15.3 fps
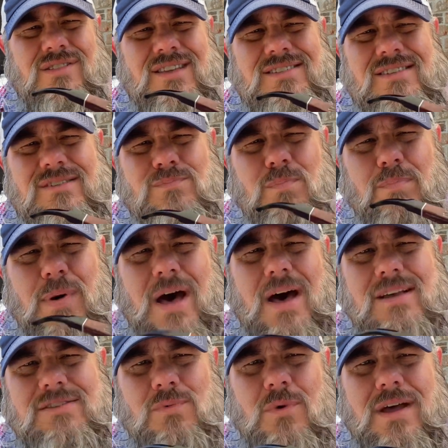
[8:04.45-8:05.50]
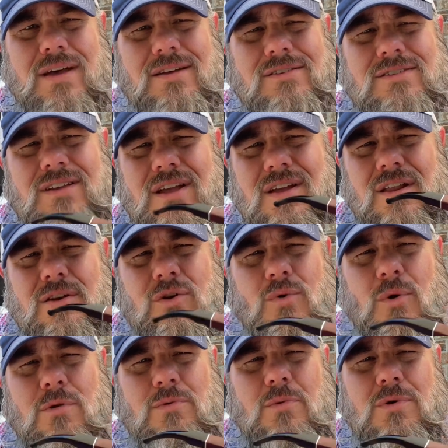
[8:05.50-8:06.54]
This is Boswell's
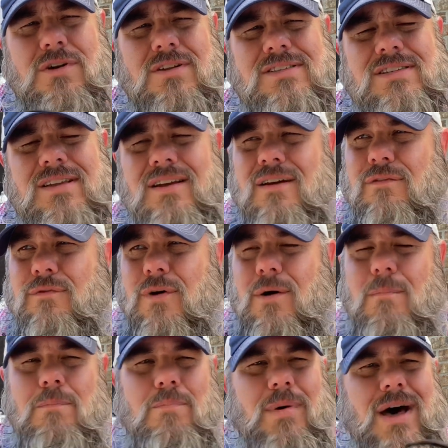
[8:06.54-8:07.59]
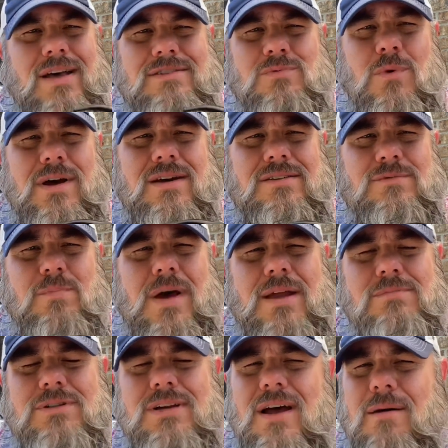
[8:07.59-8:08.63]
Northwoods from Boswell's Pipe
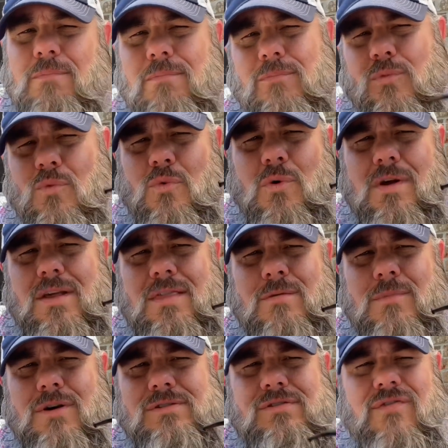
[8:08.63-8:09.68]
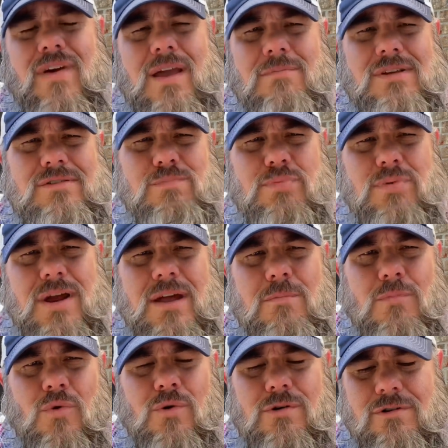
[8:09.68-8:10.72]
Shop, one of the most famous brick and
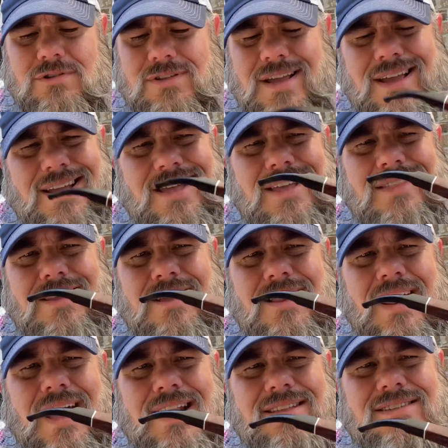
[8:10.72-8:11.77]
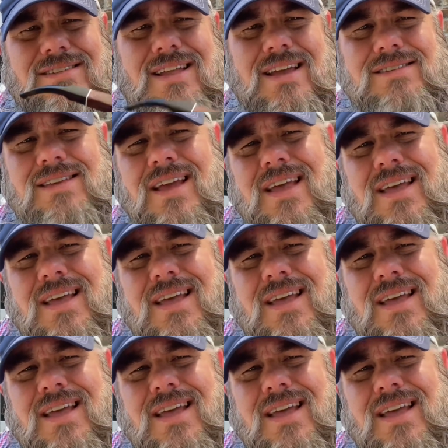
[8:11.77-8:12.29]
mortars in the United States,